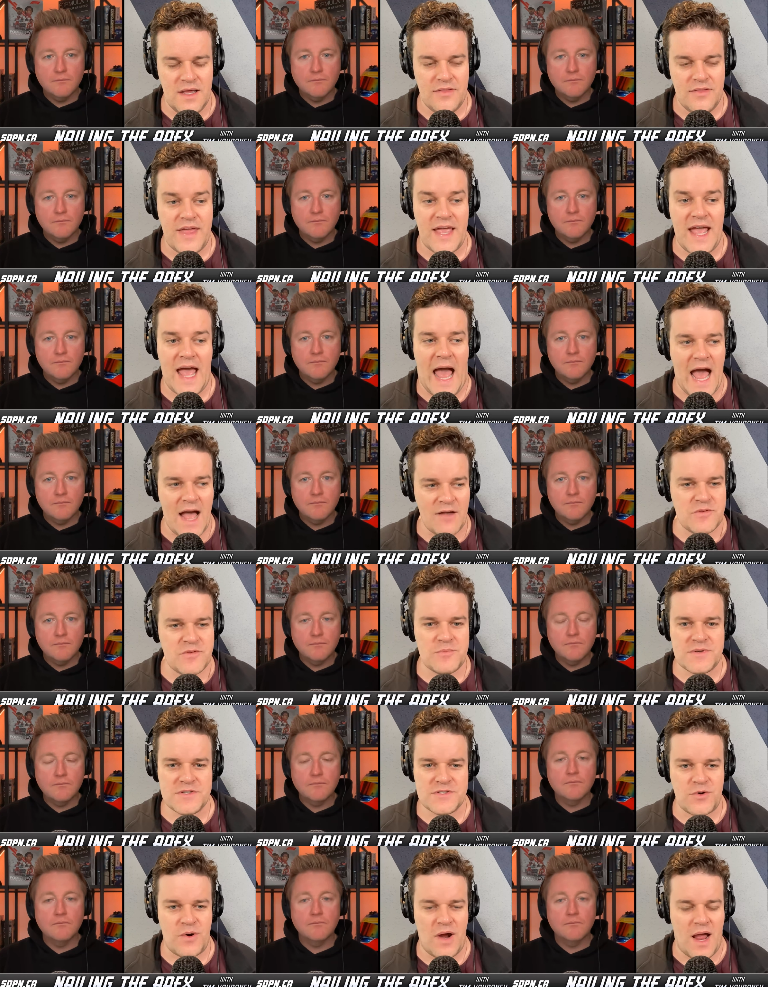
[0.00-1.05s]
Speaker 1: They have to
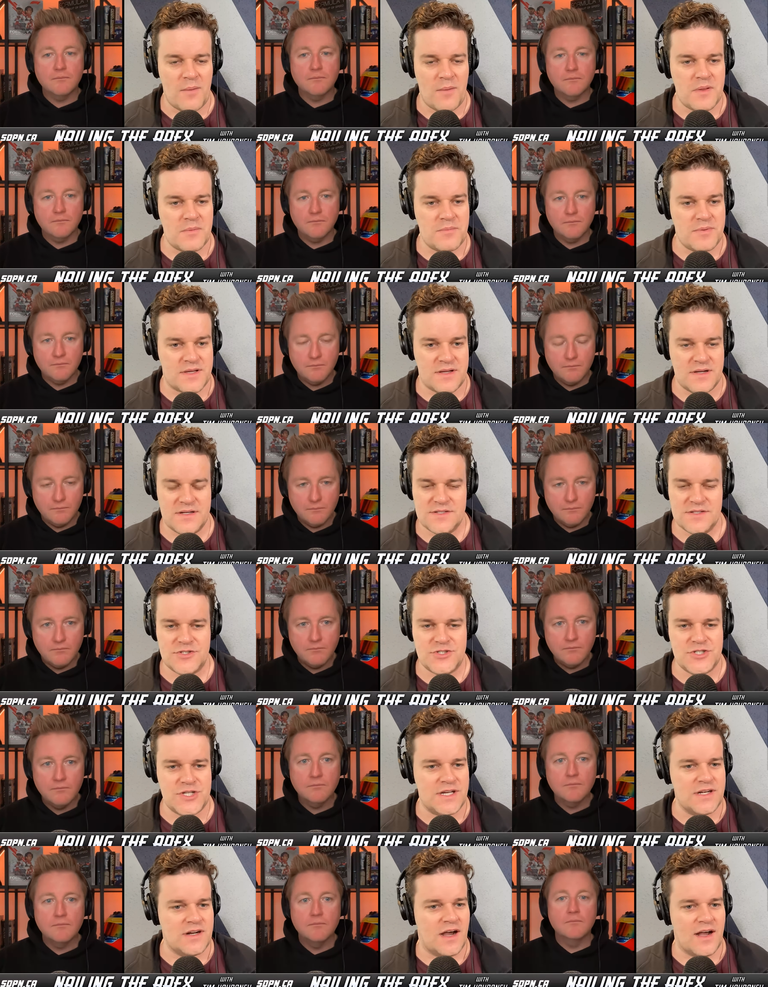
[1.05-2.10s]
be scrappy because
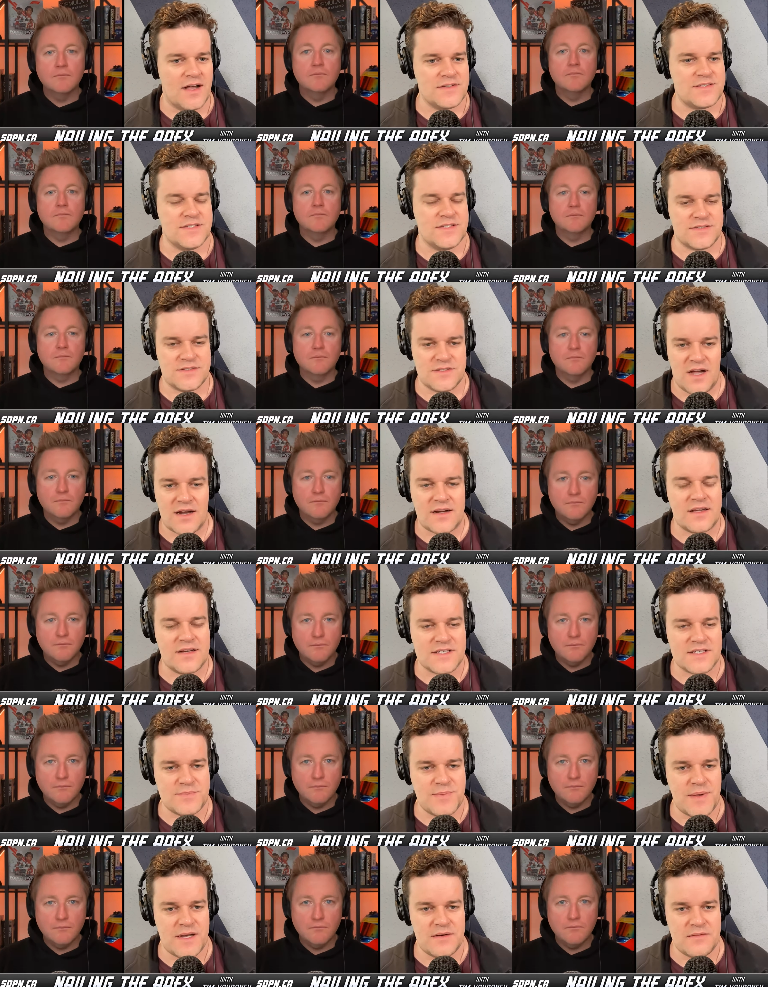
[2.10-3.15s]
Gene Haas is not going to
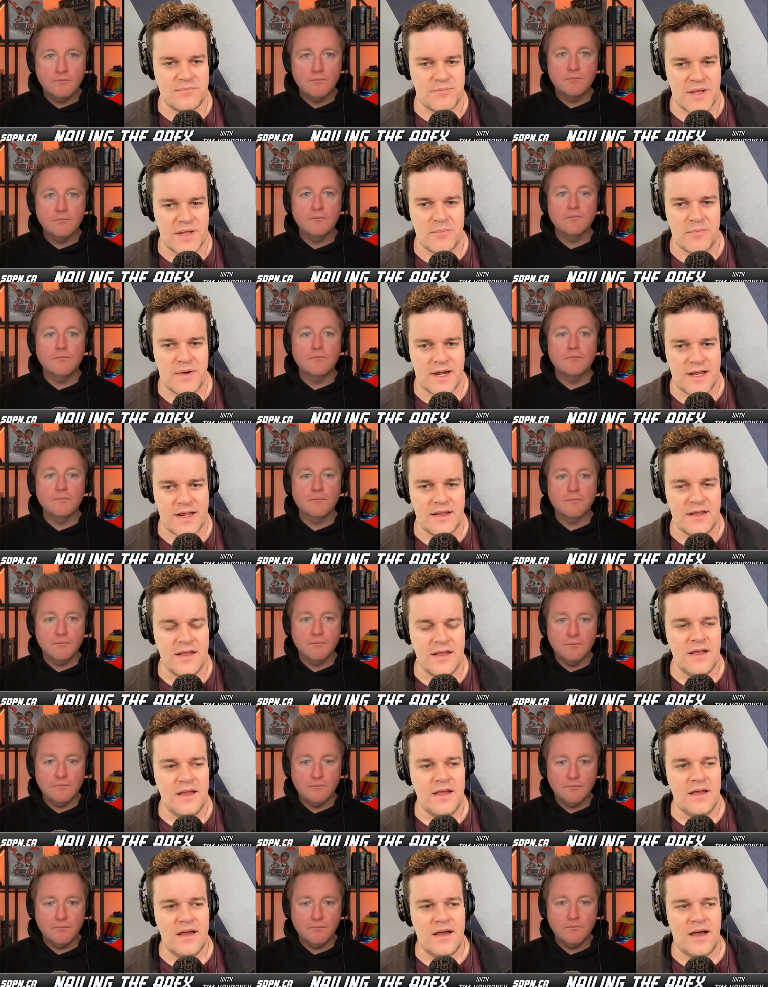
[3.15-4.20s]
spend big money.
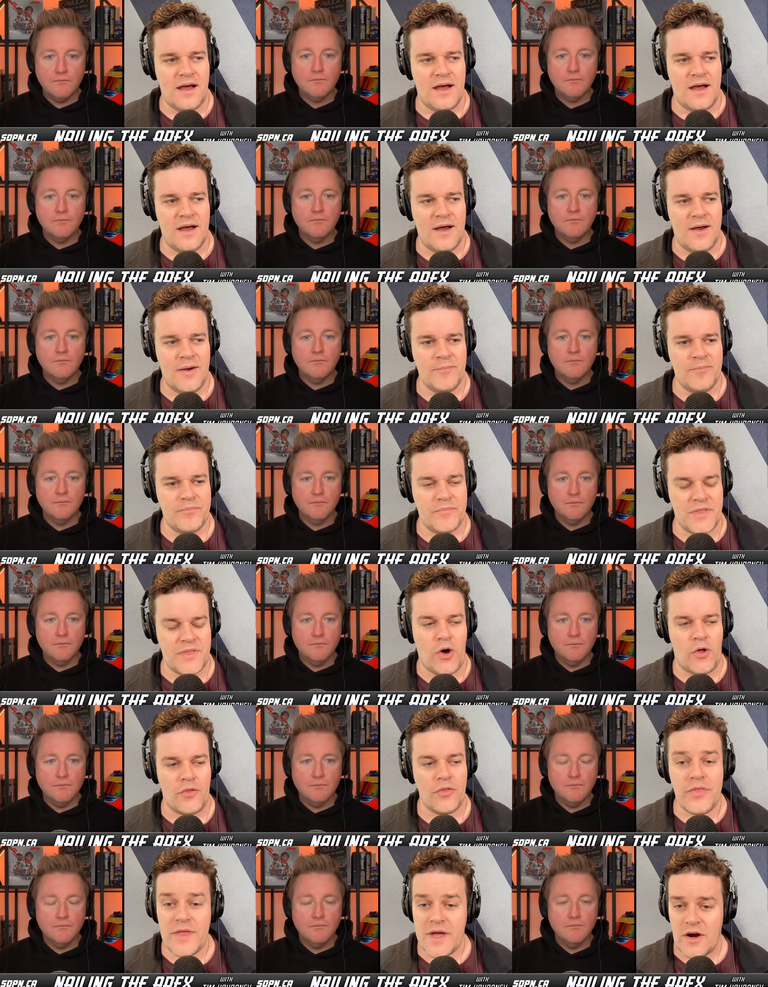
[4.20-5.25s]
Um,
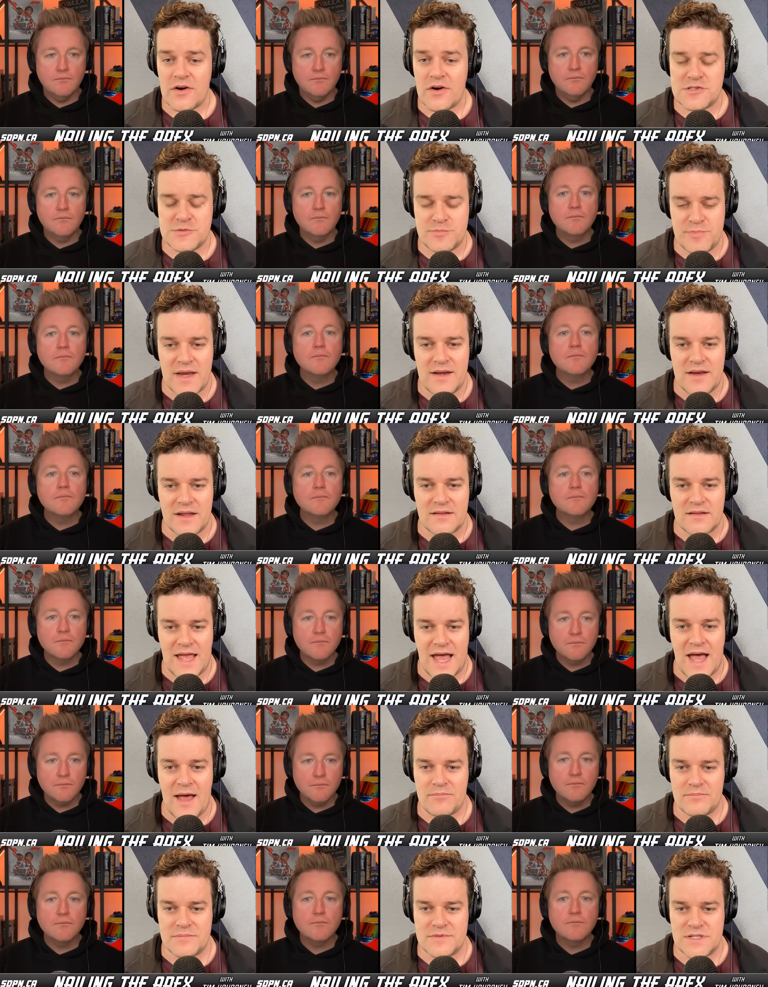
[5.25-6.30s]
although they are spending
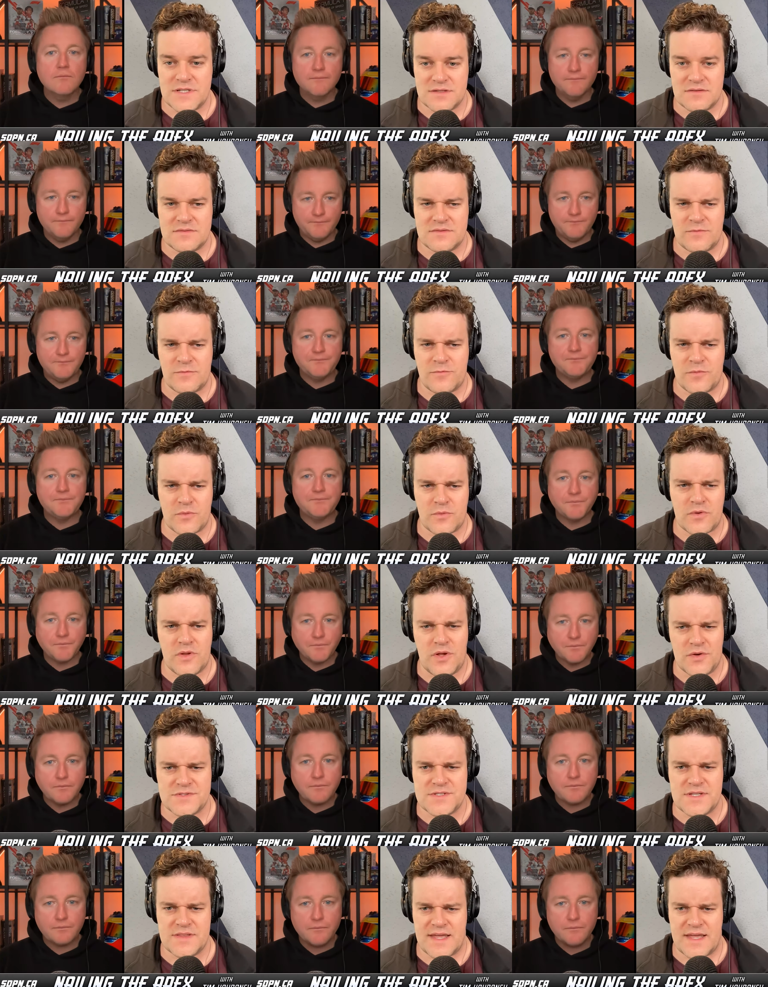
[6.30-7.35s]
cap to
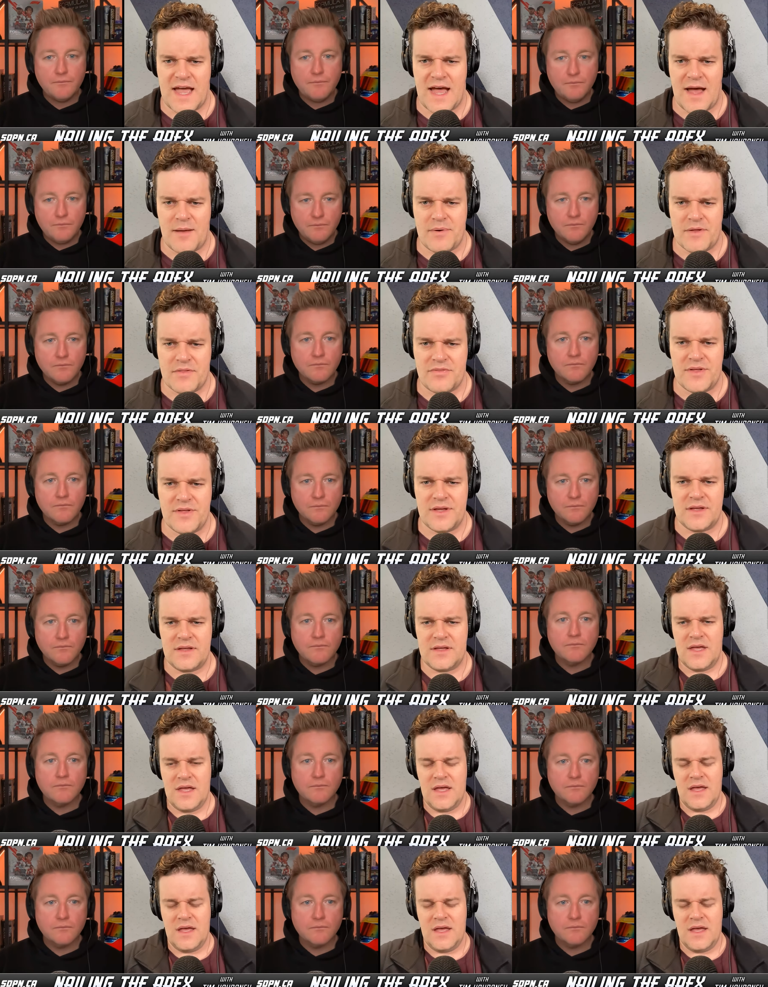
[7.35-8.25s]
close to the cap, I think.